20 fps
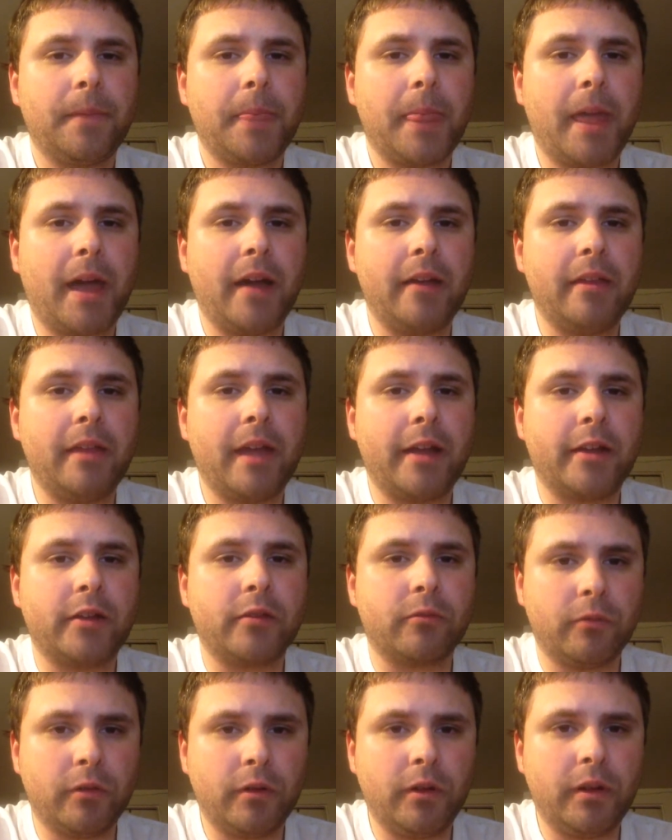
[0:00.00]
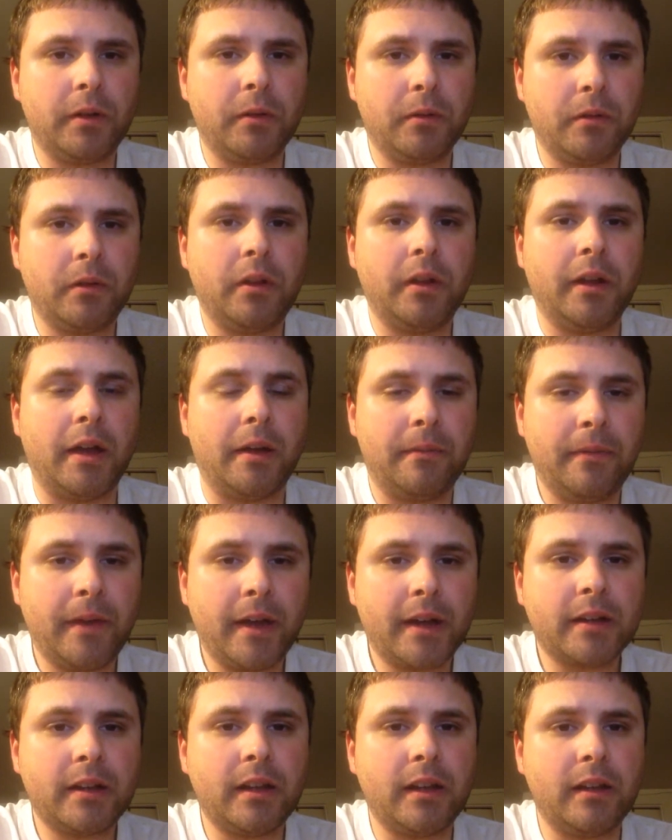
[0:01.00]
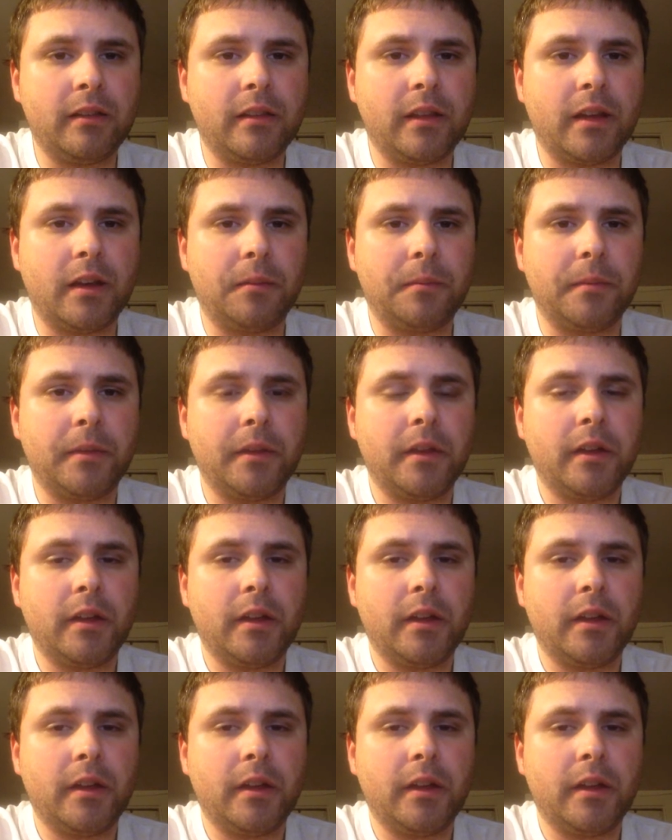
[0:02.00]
uh, that's really, really affecting them.